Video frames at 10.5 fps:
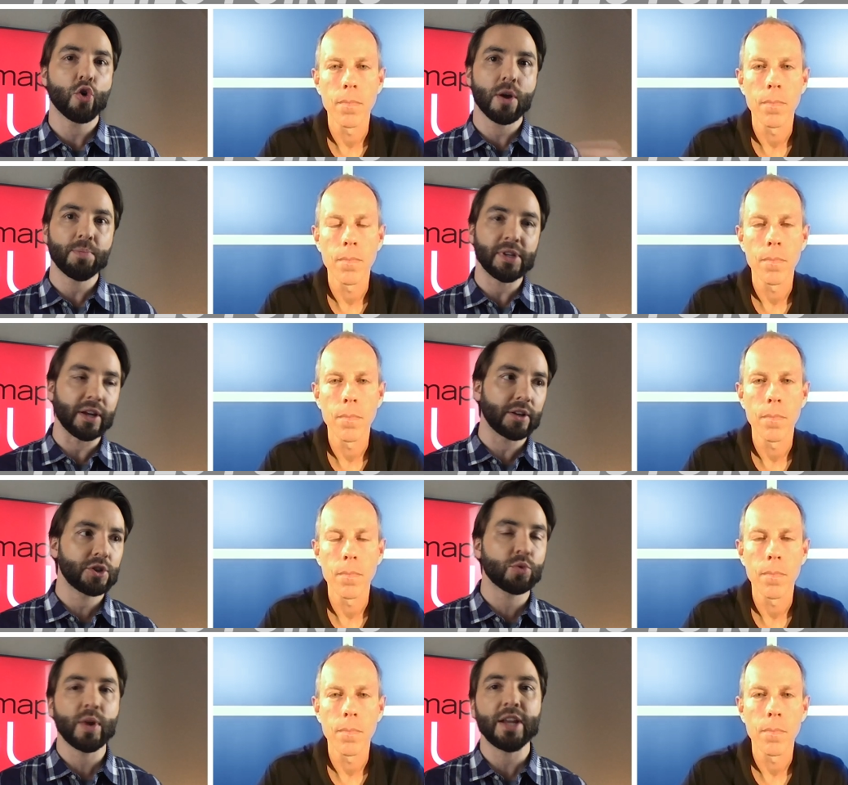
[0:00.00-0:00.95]
Speaker 1: cryptic
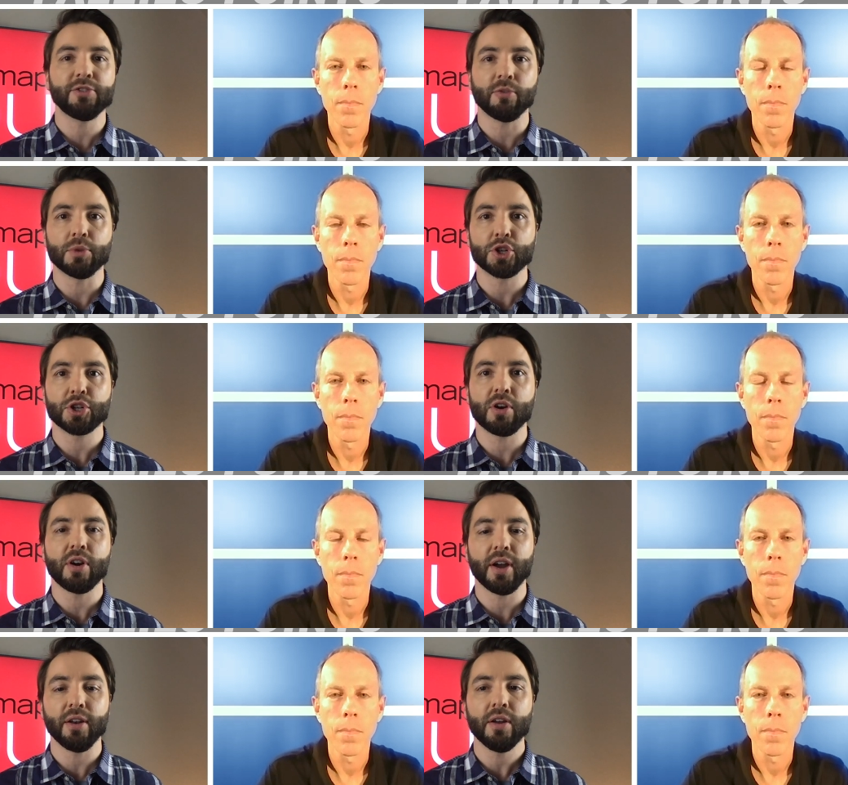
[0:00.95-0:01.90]
tweets from
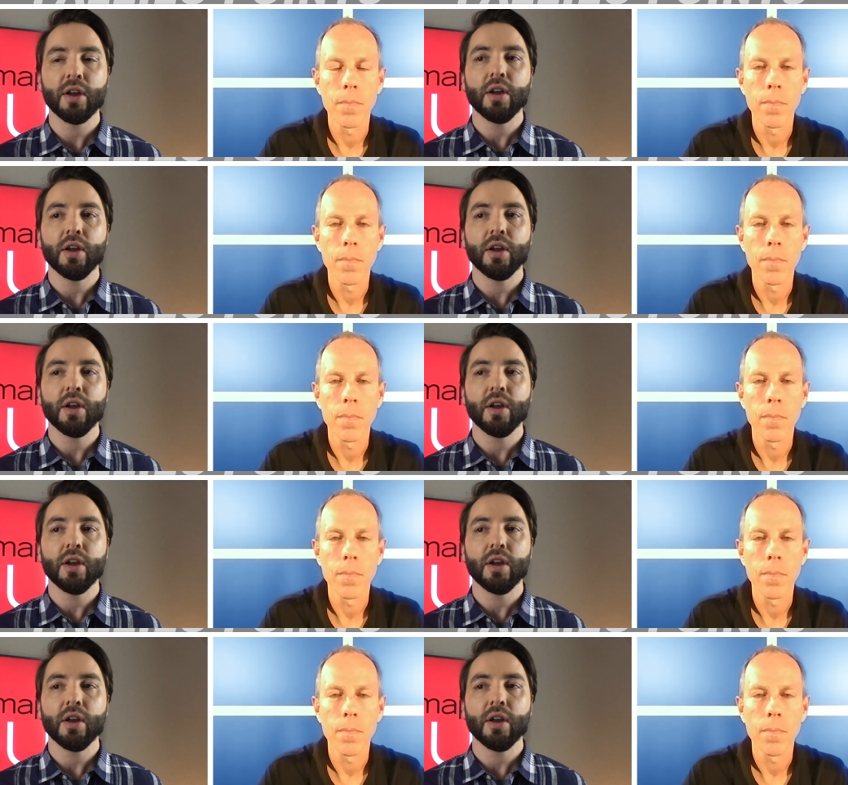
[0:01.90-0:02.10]
Deshaun.